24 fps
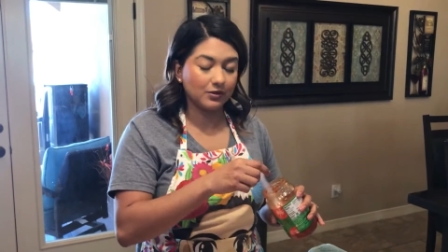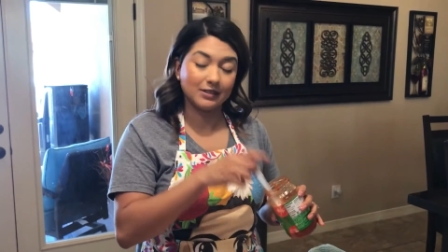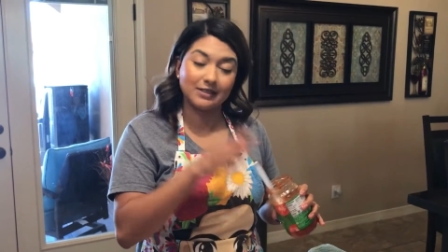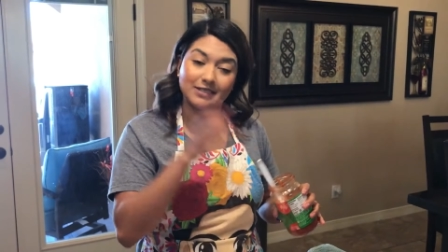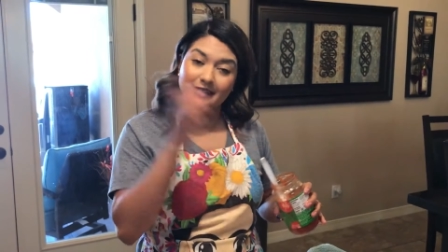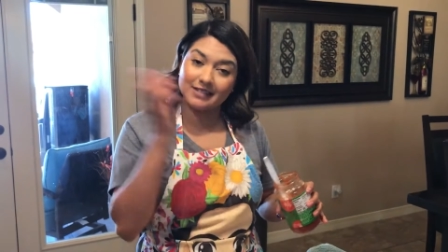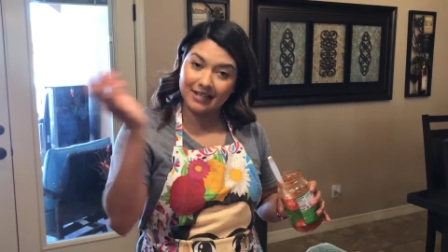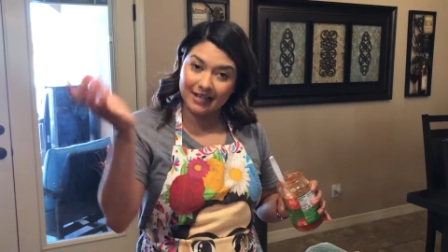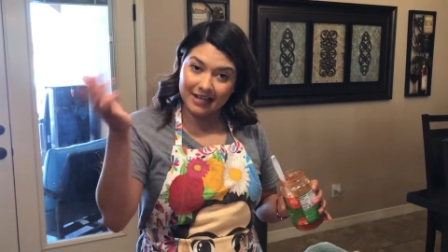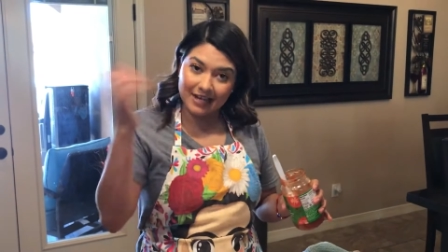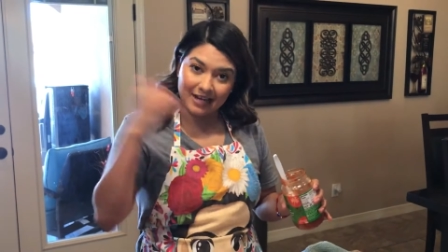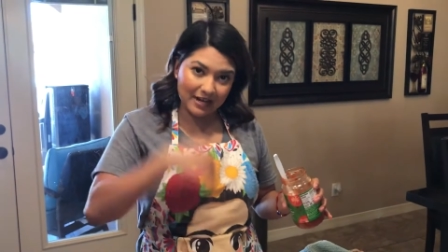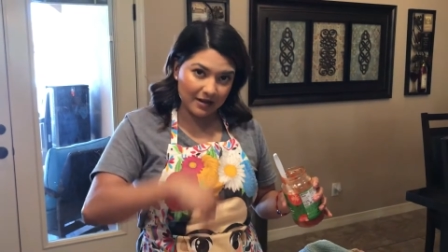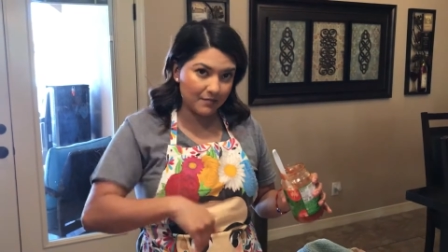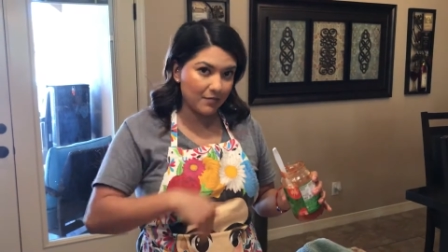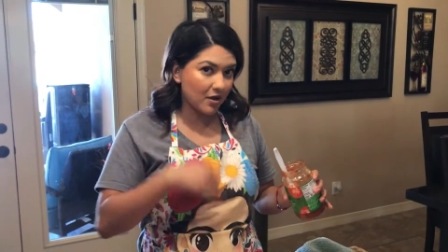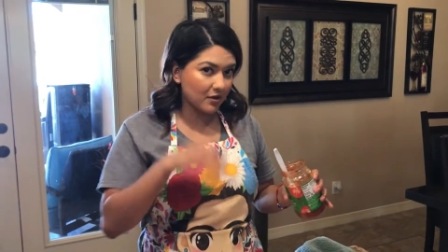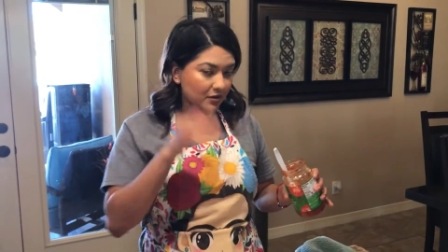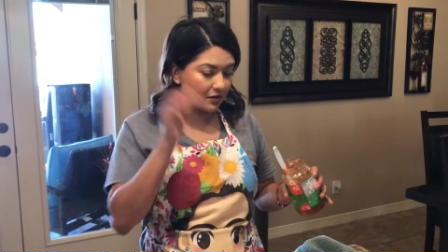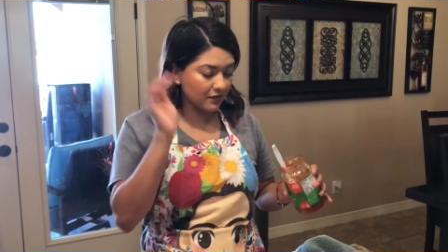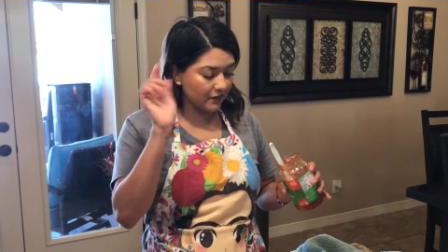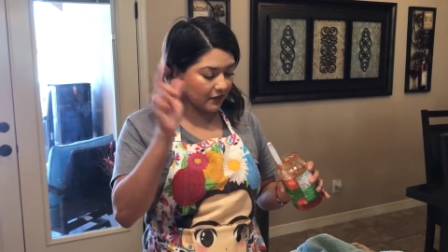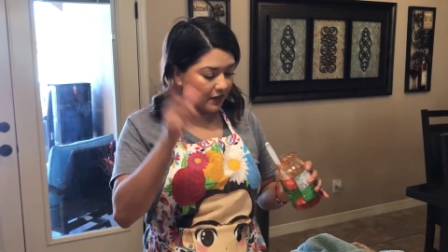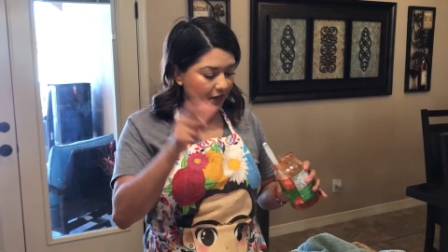see him
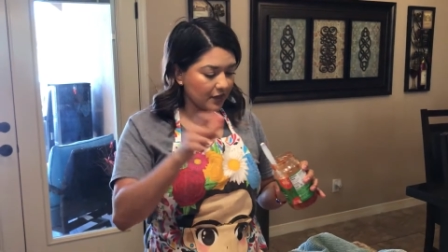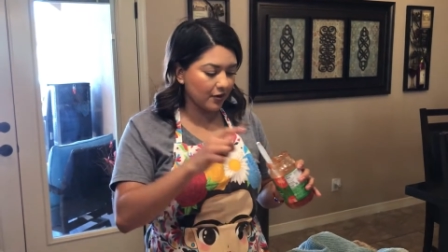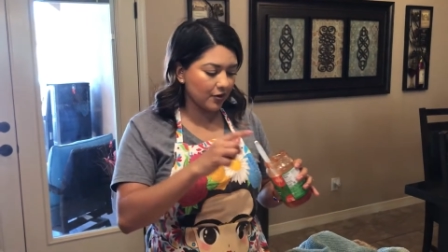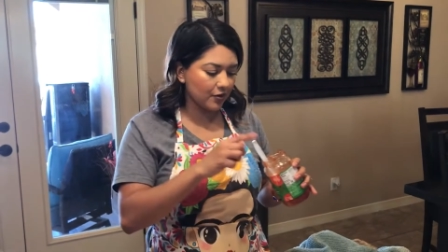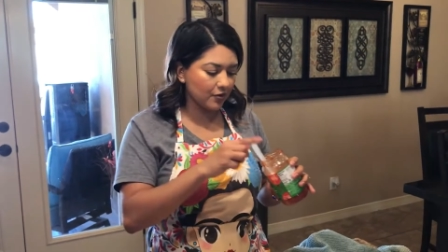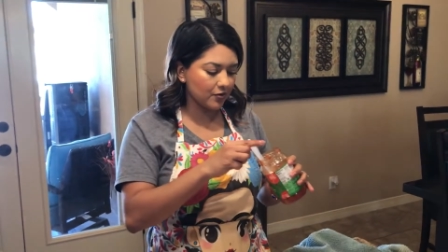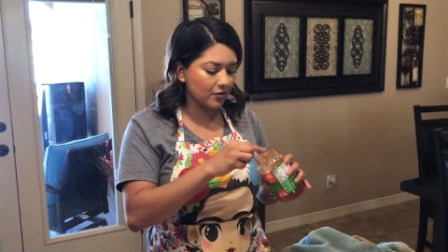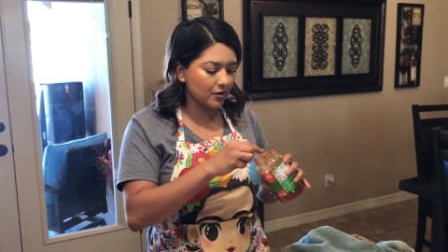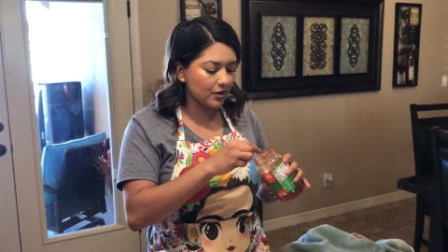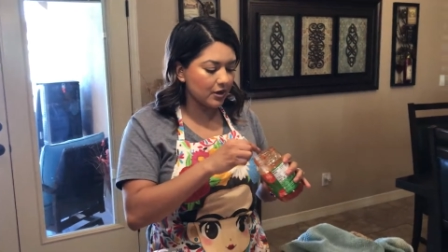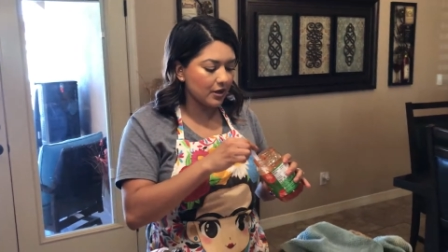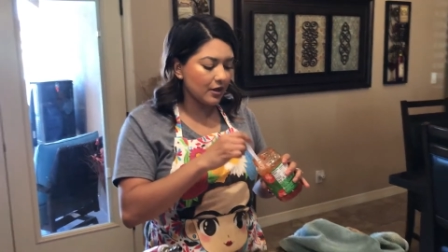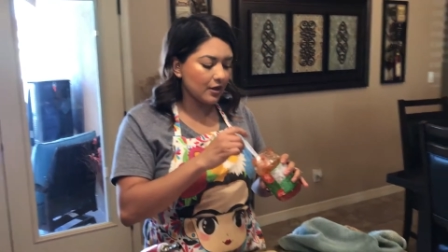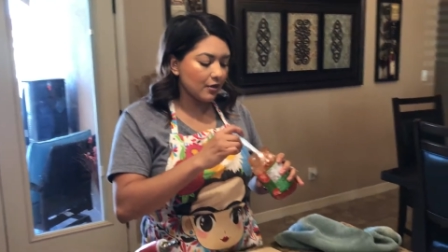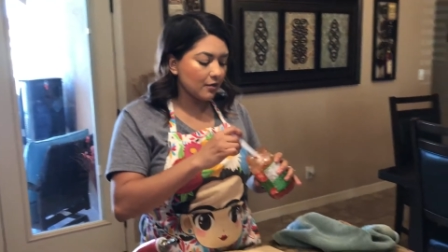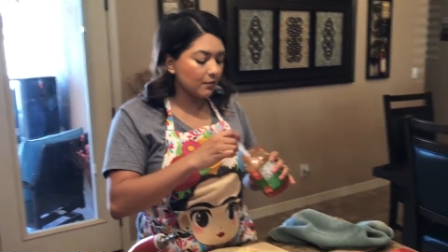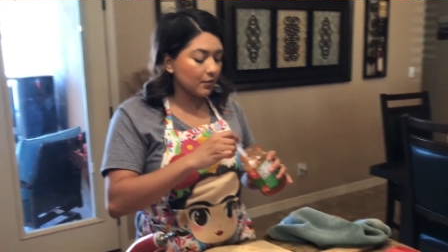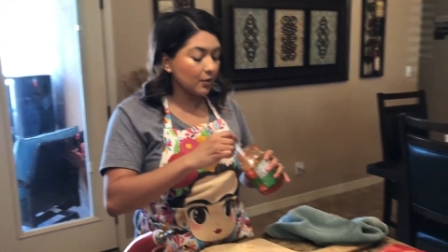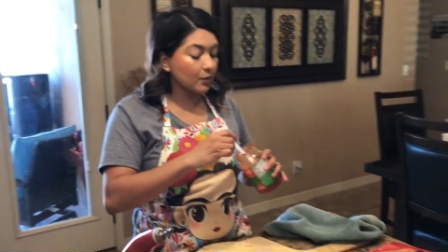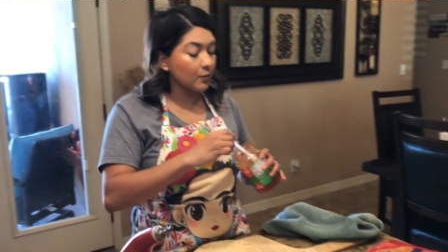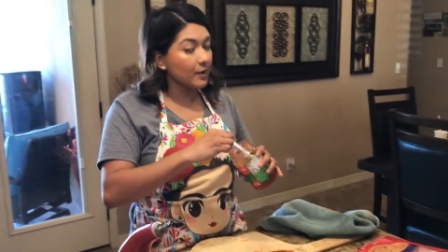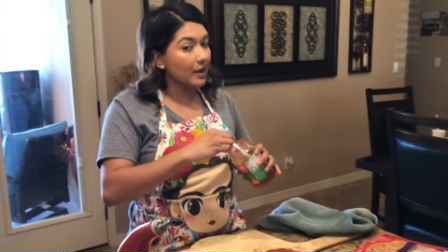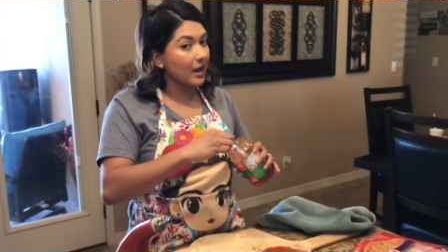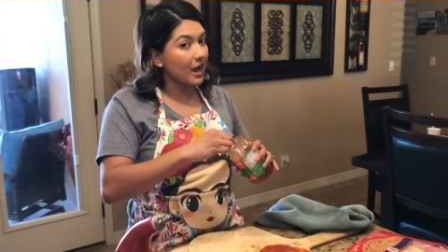on the video,
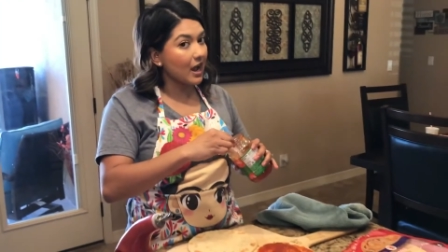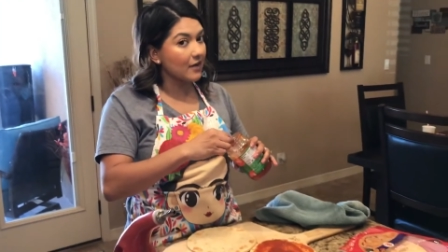but